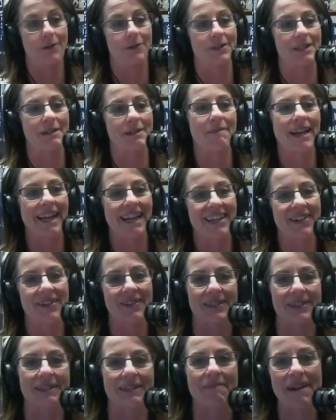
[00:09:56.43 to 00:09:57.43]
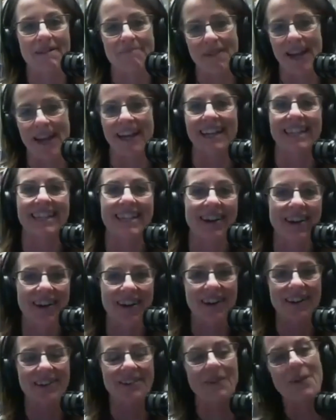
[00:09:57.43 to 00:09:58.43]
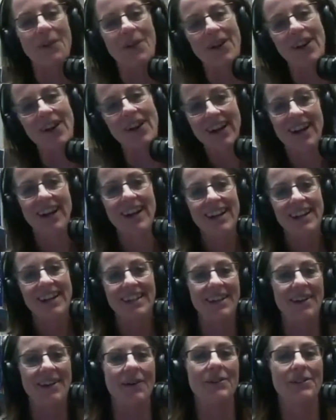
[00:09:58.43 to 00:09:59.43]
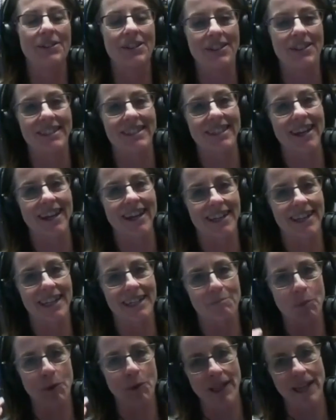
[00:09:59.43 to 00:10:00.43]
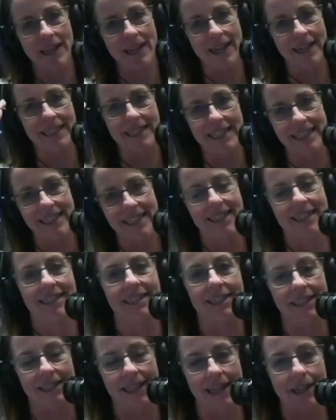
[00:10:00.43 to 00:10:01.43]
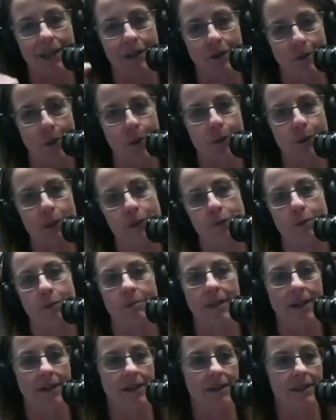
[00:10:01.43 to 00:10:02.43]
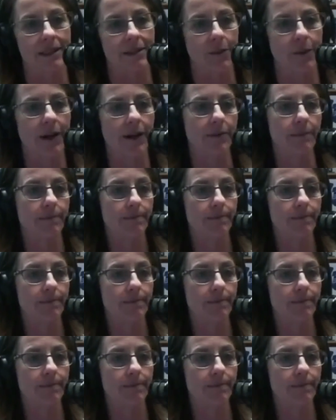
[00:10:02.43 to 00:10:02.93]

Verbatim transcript: tomatoes in my backyard or you know just uh, get put that idea it just kind of grows from there as well